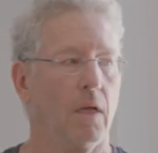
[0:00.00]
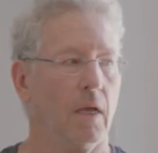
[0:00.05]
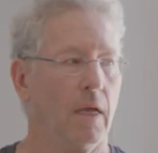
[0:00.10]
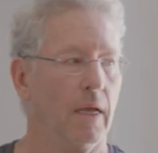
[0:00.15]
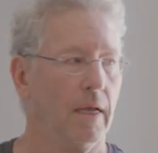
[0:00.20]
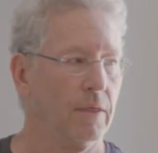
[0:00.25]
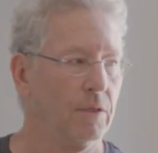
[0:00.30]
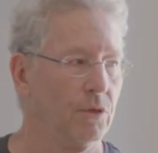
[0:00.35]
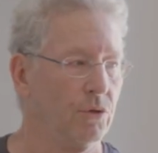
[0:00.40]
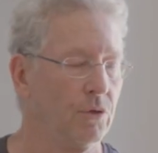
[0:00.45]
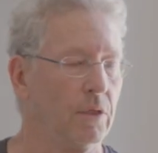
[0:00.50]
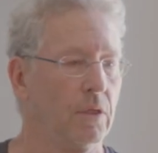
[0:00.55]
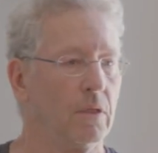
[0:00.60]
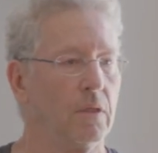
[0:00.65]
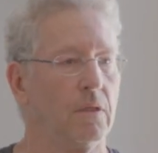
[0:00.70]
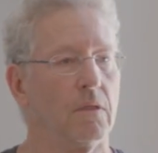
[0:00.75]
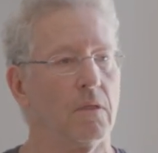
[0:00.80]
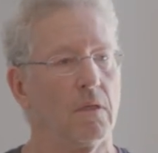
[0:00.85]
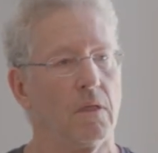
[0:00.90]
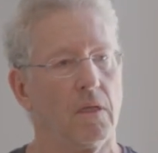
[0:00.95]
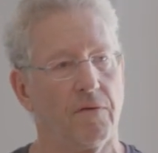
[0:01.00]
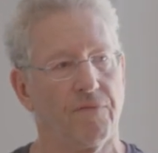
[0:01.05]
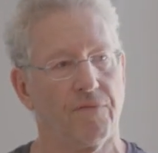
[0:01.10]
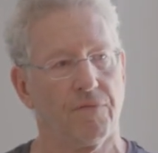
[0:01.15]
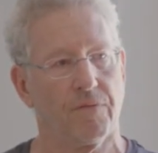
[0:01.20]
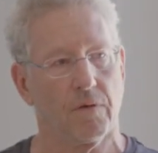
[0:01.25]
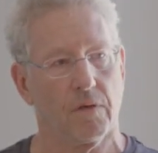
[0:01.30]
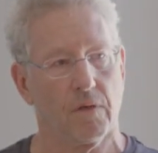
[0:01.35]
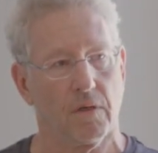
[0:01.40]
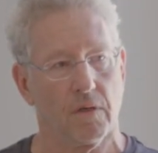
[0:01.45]
and you need, if
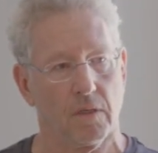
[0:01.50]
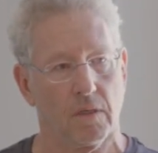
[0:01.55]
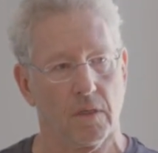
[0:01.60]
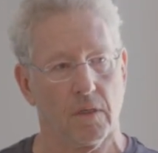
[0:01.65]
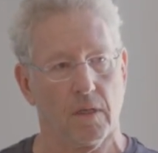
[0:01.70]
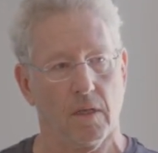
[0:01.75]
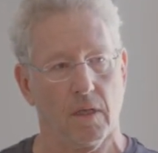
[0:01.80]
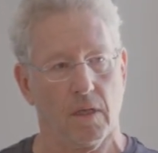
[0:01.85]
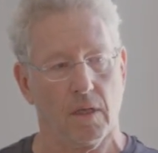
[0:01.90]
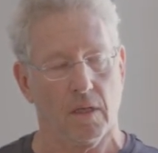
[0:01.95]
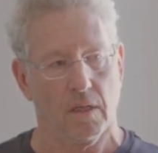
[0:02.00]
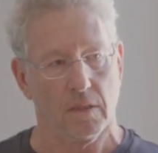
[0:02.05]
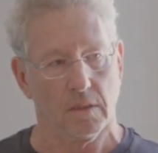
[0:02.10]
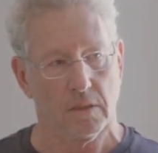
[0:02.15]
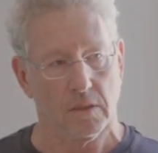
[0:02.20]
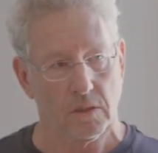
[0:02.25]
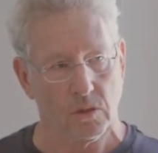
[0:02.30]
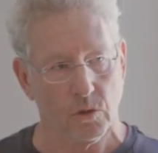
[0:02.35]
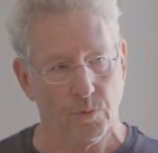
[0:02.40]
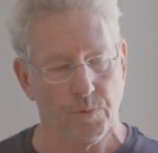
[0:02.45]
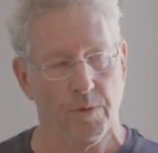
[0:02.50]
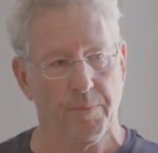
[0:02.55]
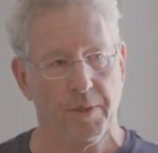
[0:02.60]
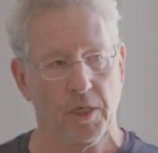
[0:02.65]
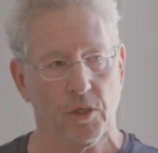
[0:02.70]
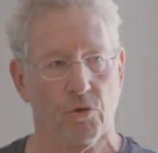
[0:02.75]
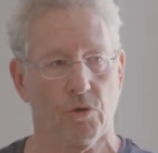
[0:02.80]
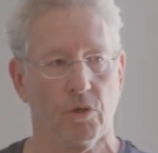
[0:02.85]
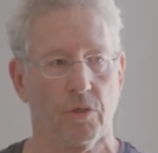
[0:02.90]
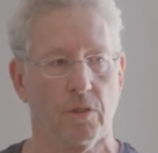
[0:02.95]
there are super
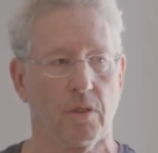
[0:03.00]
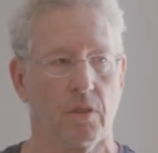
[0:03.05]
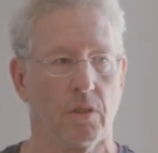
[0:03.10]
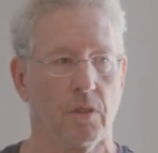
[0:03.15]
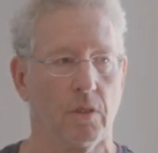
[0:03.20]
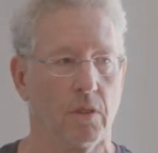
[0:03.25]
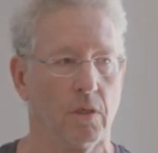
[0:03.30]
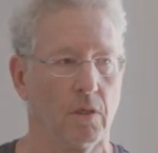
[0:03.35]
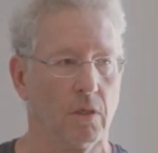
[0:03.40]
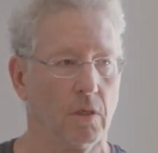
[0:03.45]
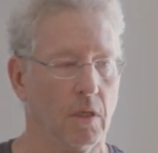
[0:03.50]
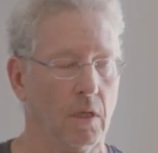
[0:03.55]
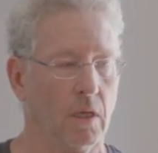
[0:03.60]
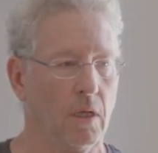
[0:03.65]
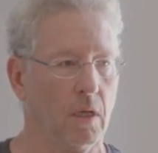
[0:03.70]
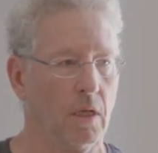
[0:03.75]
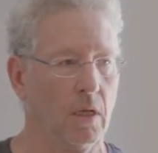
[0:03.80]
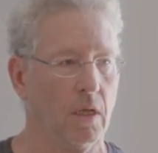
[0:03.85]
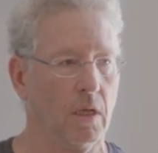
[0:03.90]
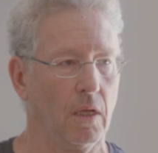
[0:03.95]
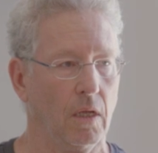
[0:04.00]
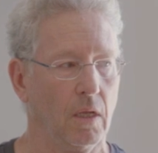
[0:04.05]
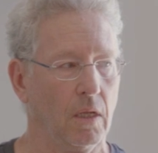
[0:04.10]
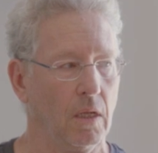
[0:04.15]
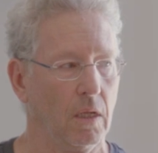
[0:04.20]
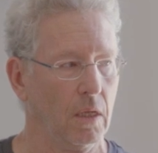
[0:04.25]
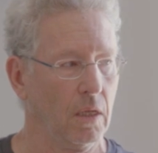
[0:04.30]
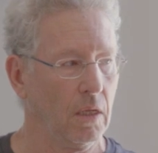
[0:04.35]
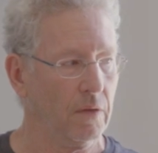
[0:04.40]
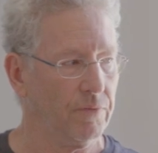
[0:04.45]
minority, uh,
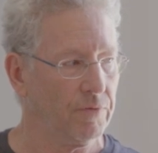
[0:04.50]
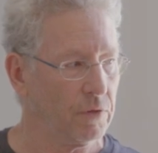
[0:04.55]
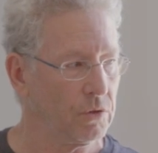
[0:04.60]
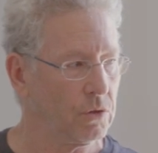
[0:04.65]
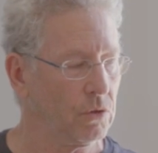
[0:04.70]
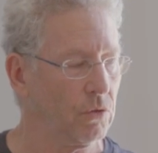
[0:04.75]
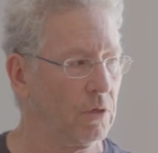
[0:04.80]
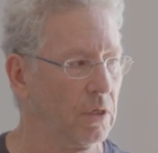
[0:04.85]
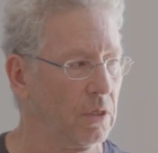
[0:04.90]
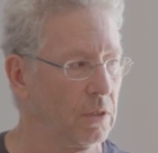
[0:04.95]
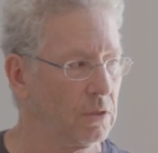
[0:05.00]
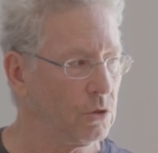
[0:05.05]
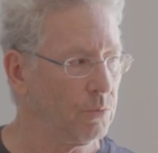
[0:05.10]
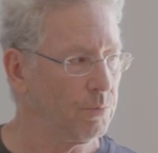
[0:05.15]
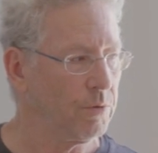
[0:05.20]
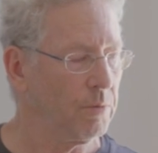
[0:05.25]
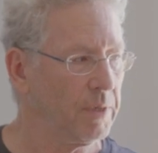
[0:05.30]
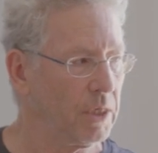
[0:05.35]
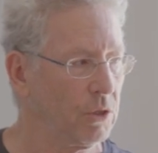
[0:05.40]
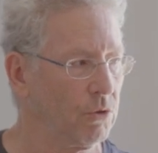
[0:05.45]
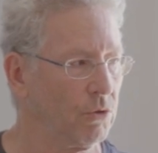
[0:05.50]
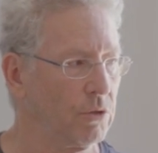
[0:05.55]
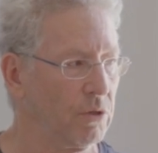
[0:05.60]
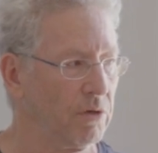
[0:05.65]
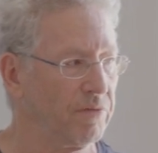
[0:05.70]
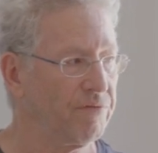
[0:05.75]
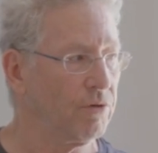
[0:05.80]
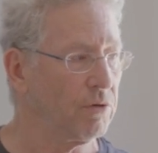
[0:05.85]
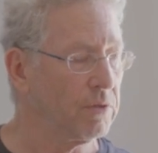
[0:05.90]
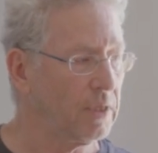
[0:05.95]
if there's only a super
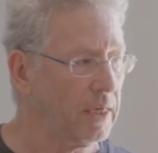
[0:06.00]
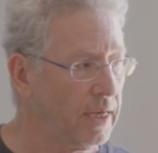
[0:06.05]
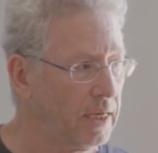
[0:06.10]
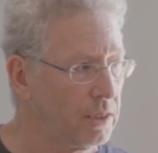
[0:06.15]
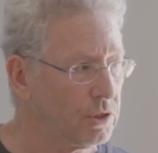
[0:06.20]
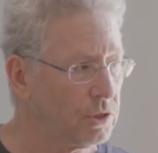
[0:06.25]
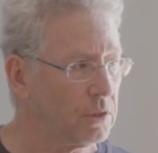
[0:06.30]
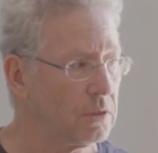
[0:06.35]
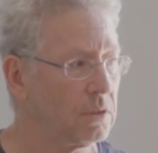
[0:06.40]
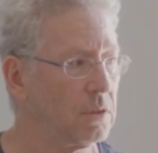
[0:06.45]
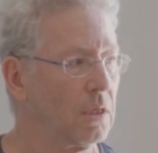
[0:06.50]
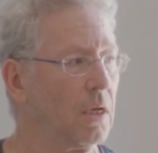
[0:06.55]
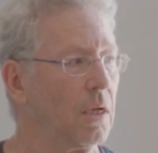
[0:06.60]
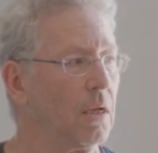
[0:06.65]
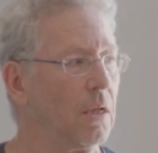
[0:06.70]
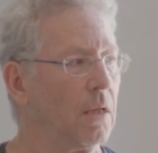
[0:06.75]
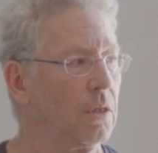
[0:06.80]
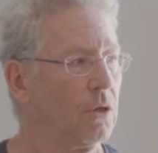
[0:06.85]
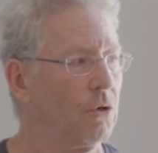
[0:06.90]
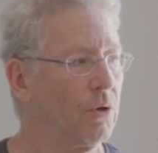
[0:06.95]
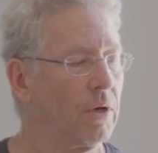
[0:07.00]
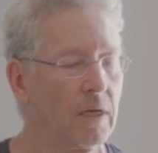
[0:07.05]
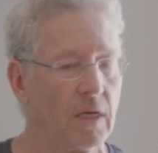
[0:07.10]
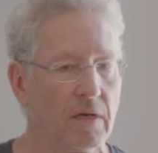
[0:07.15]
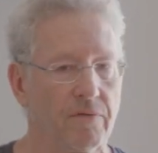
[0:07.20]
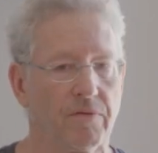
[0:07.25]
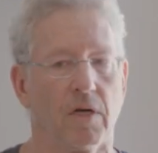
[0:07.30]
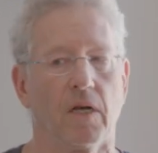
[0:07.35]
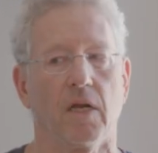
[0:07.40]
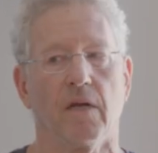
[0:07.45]
minority of faulty agents, you can
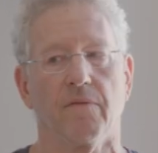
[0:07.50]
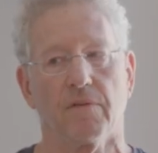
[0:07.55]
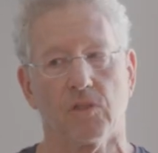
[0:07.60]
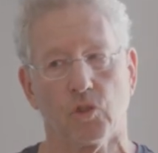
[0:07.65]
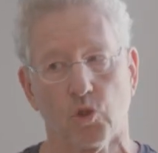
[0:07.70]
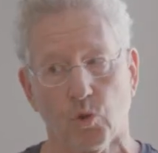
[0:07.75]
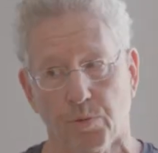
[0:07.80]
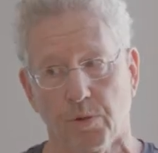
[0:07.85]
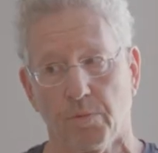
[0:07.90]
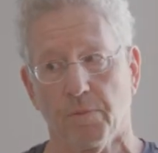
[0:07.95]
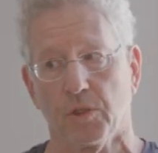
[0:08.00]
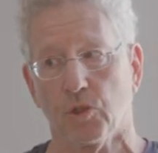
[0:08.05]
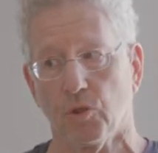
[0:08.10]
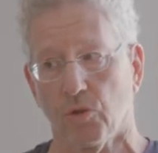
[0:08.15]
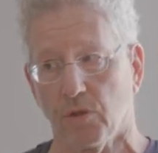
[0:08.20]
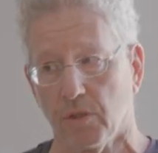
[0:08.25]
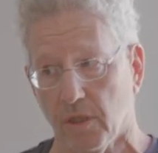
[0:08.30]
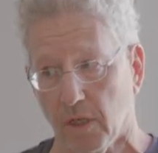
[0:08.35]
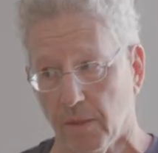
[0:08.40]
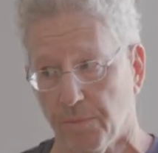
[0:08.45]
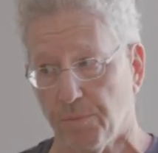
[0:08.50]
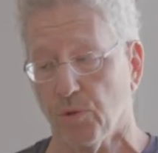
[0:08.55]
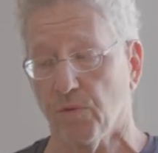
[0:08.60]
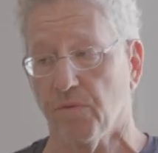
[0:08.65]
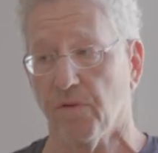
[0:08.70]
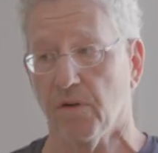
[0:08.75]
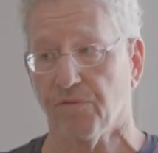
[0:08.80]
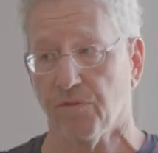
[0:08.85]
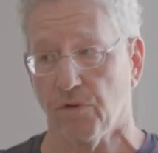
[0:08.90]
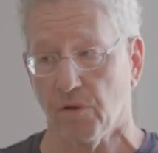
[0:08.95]
never have a supermajority
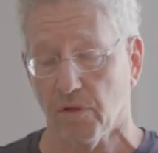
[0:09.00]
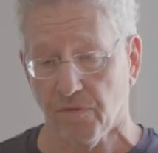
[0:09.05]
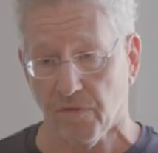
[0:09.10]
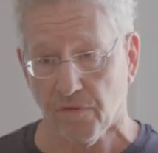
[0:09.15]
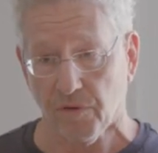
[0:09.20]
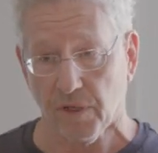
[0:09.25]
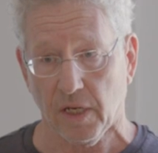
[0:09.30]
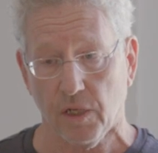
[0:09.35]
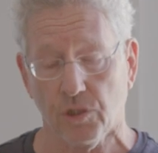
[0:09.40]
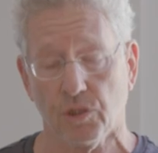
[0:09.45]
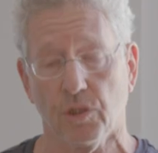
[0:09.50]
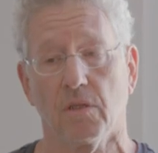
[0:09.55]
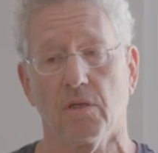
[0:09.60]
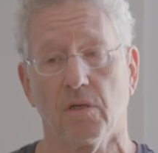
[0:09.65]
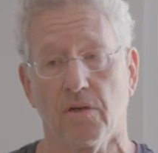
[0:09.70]
approval for equivocation.